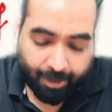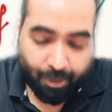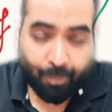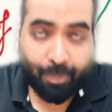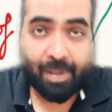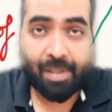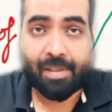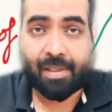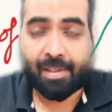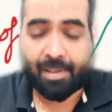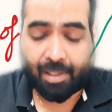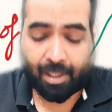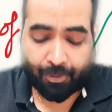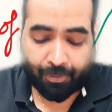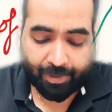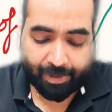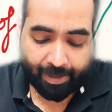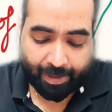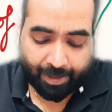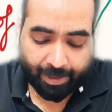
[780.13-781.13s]
lakh rupees is the
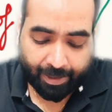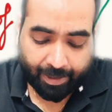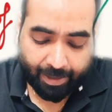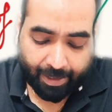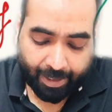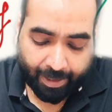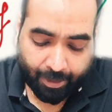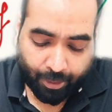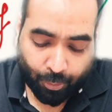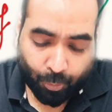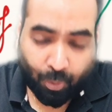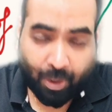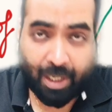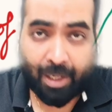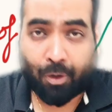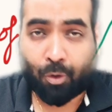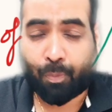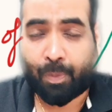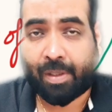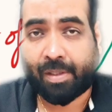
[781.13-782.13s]
outstanding and 2
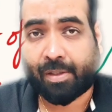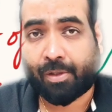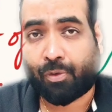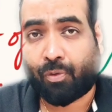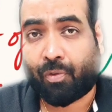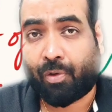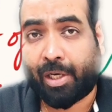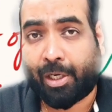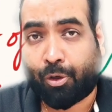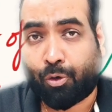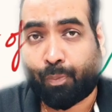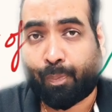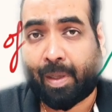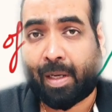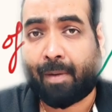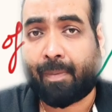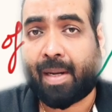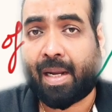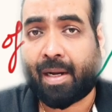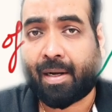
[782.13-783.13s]
lakh rupees you need to
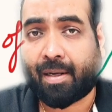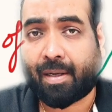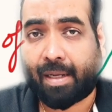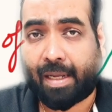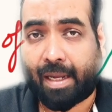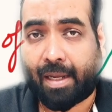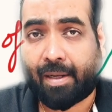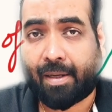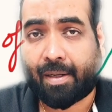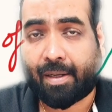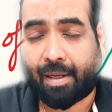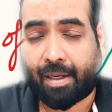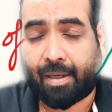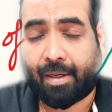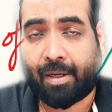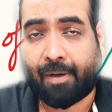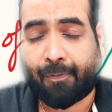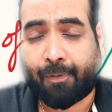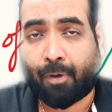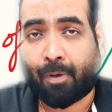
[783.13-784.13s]
pay back
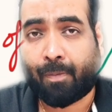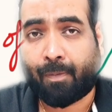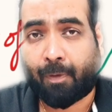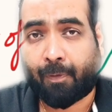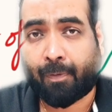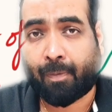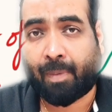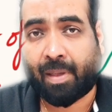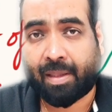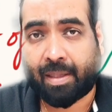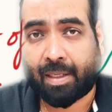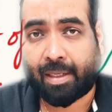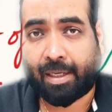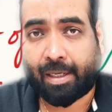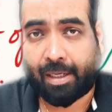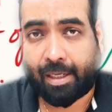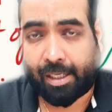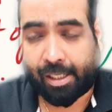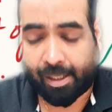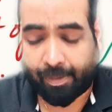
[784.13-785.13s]
in form of
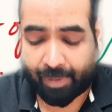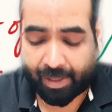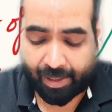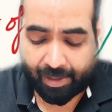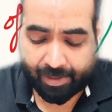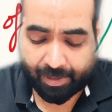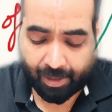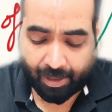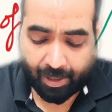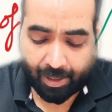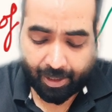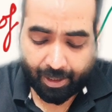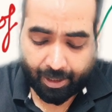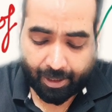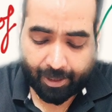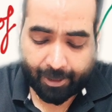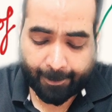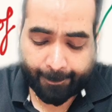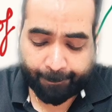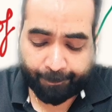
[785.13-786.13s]
monthly EMIs,
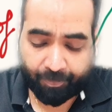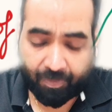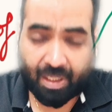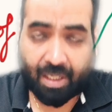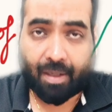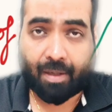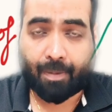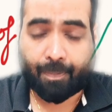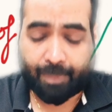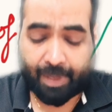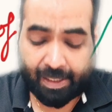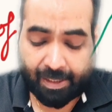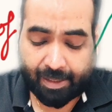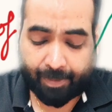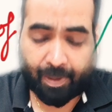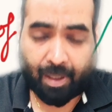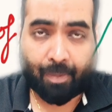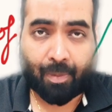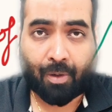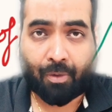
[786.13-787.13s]

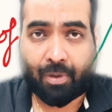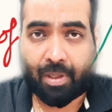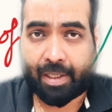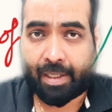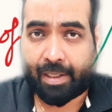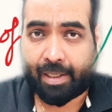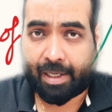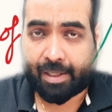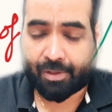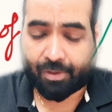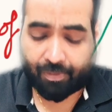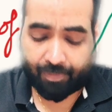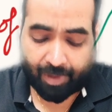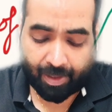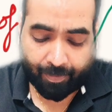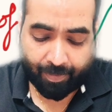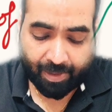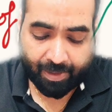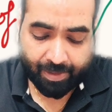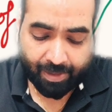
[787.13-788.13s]
principal amount in next
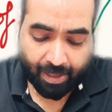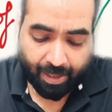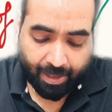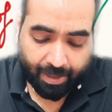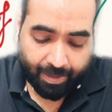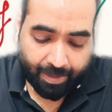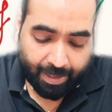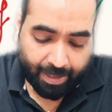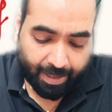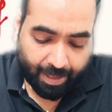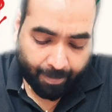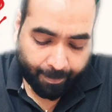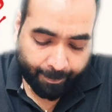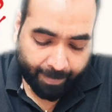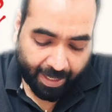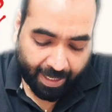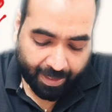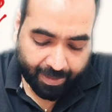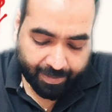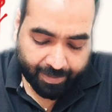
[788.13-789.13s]
12 months, then the
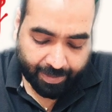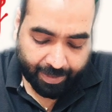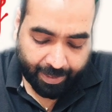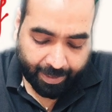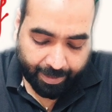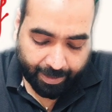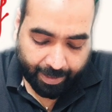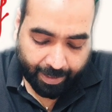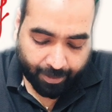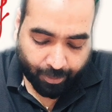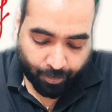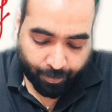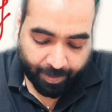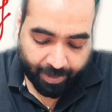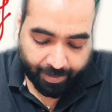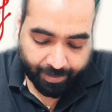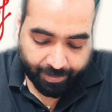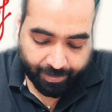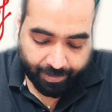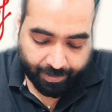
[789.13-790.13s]
balance 8 lakh
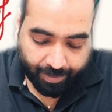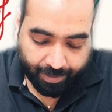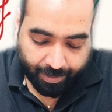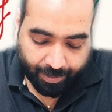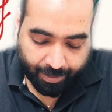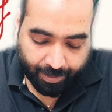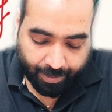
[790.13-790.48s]
rupees,